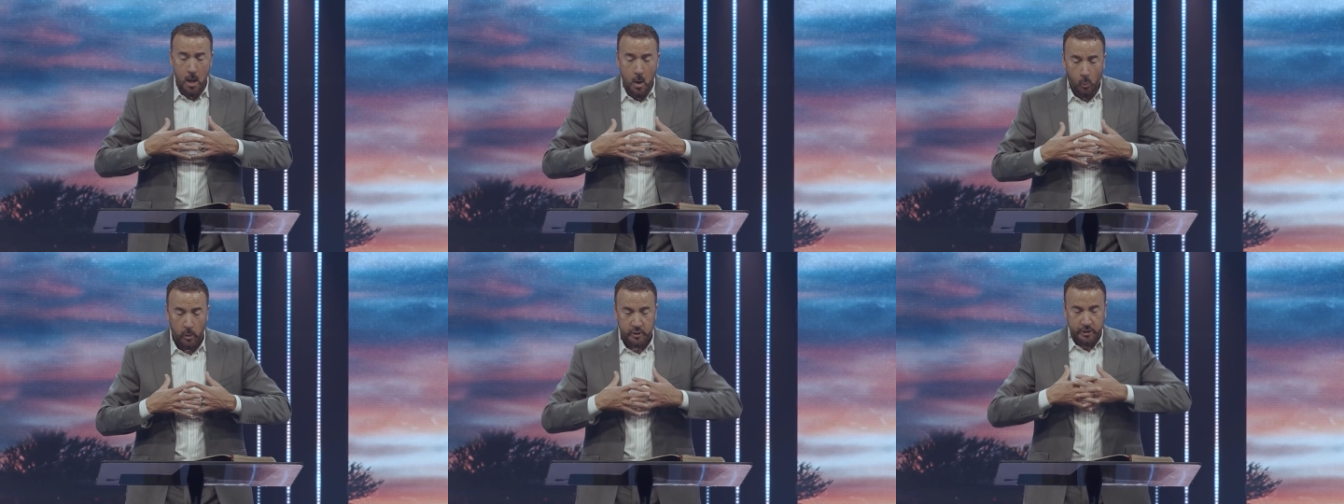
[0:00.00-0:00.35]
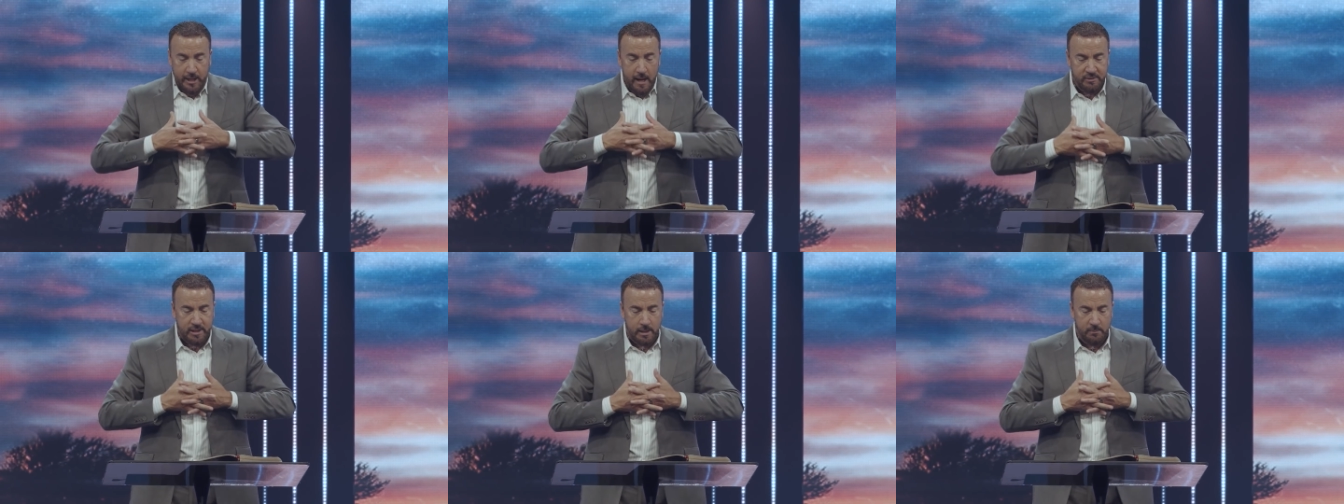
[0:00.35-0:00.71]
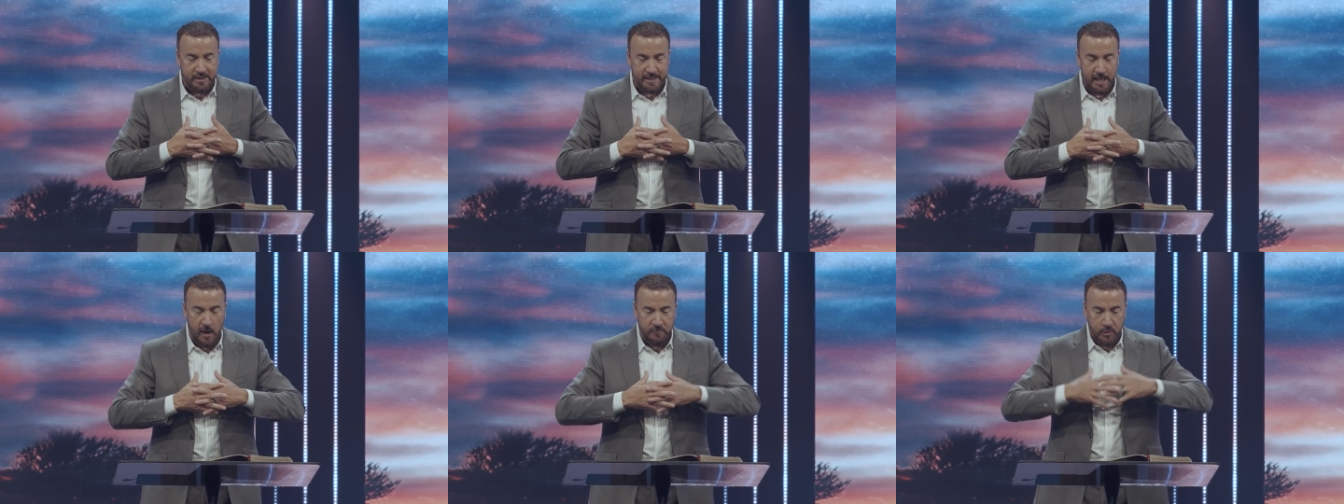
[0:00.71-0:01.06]
which gives
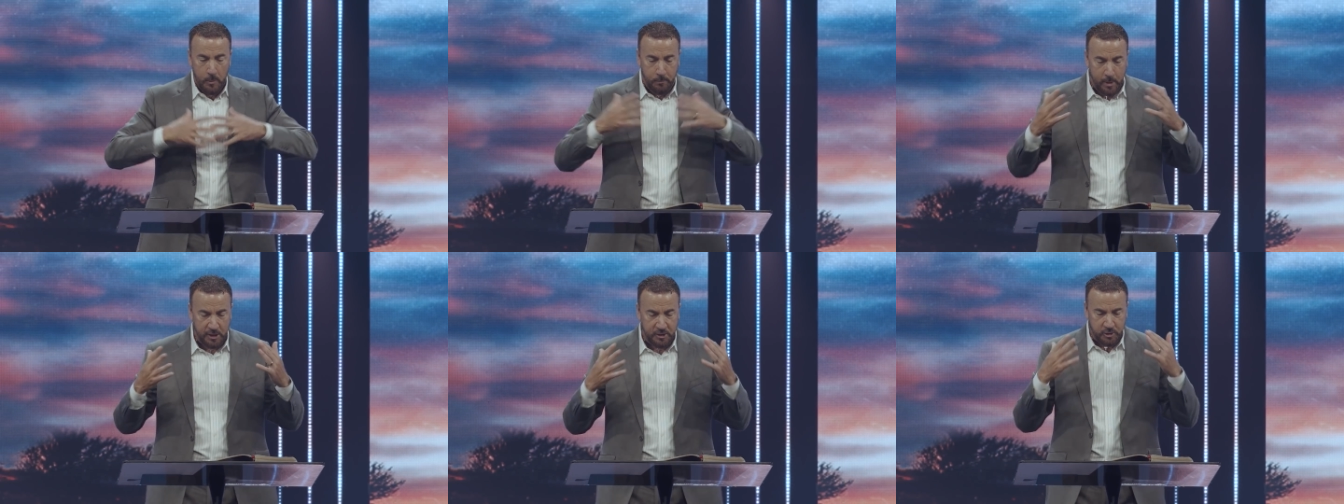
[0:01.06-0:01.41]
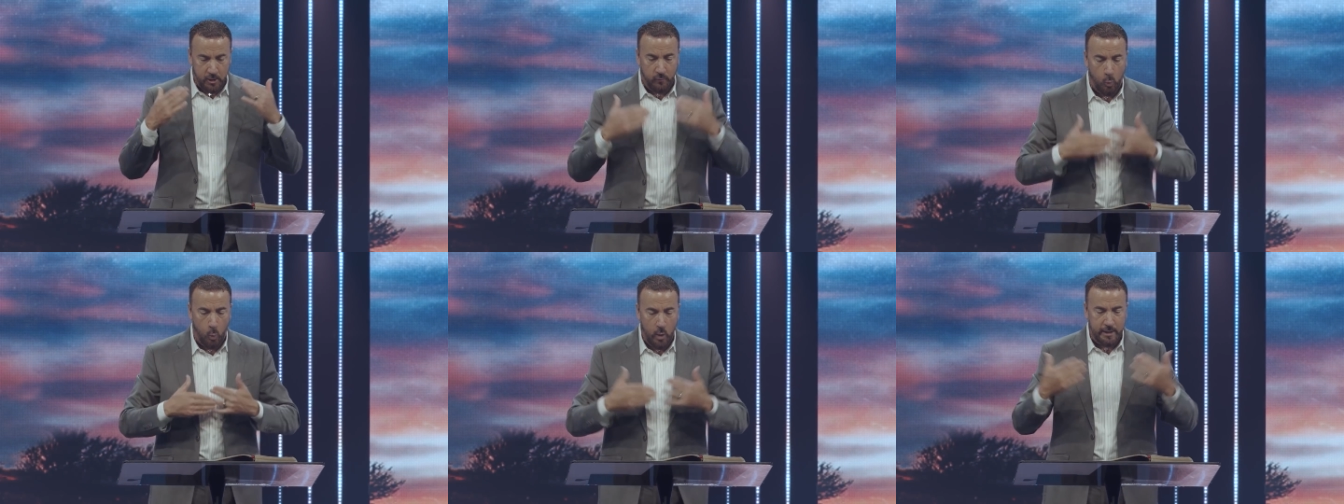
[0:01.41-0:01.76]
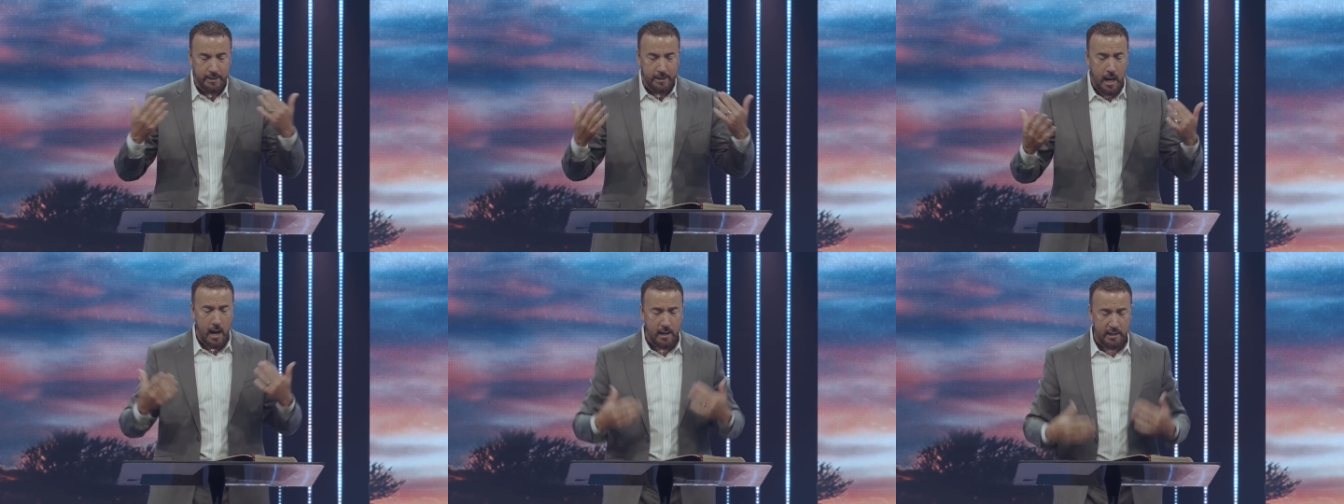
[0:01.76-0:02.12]
himself the picture of one
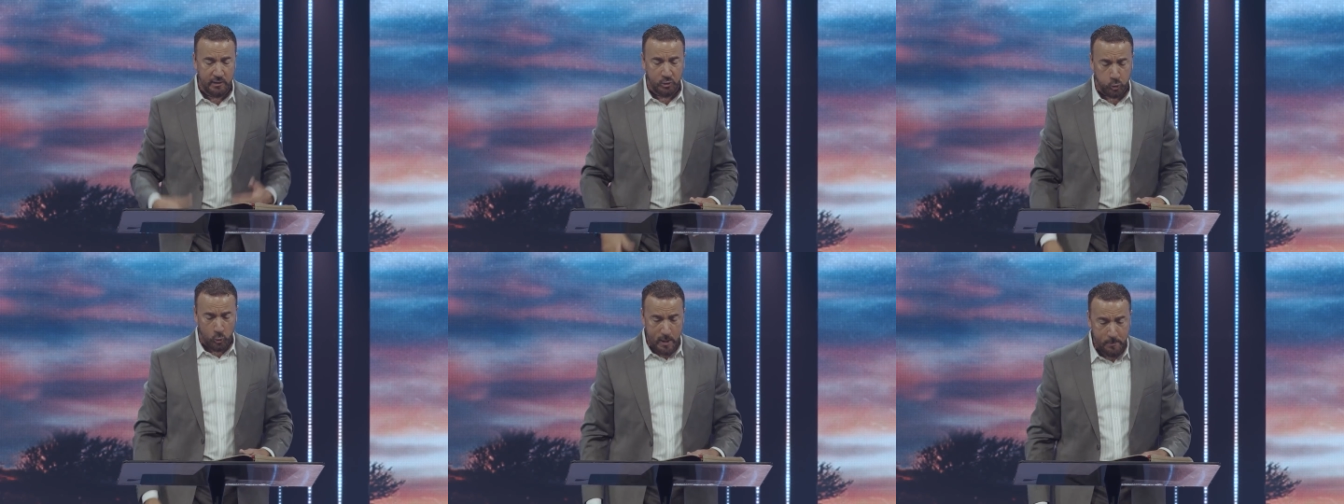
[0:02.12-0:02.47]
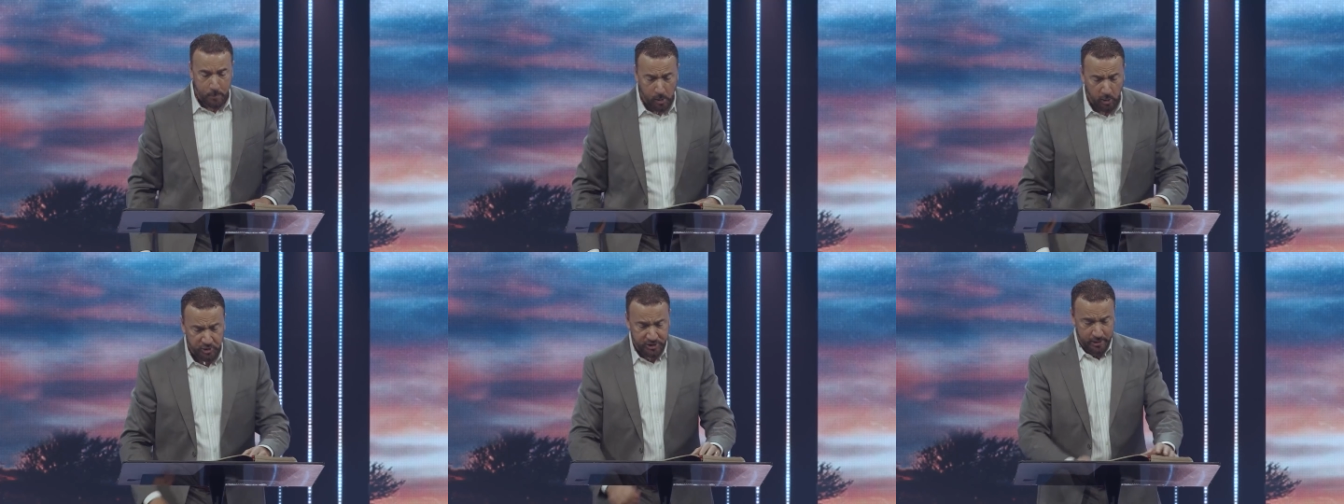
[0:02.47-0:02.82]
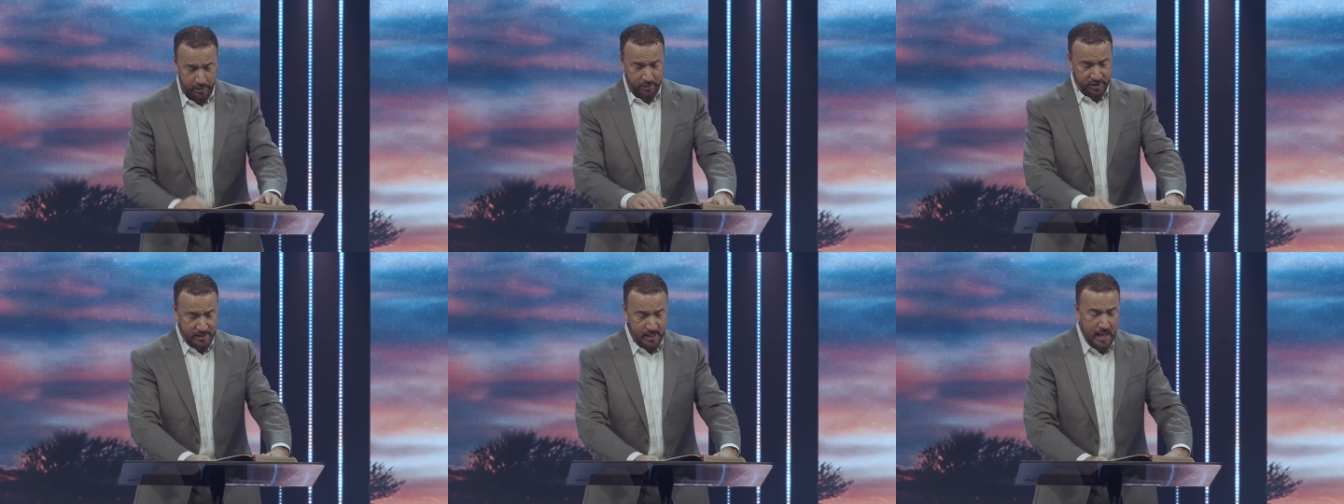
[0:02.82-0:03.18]
God in three
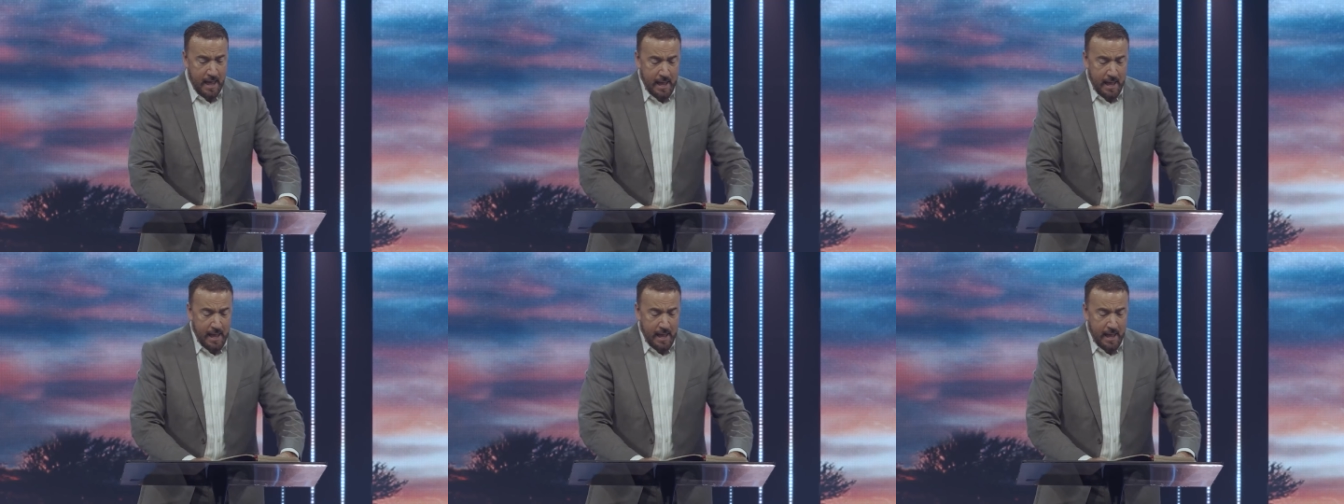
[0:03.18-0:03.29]
persons.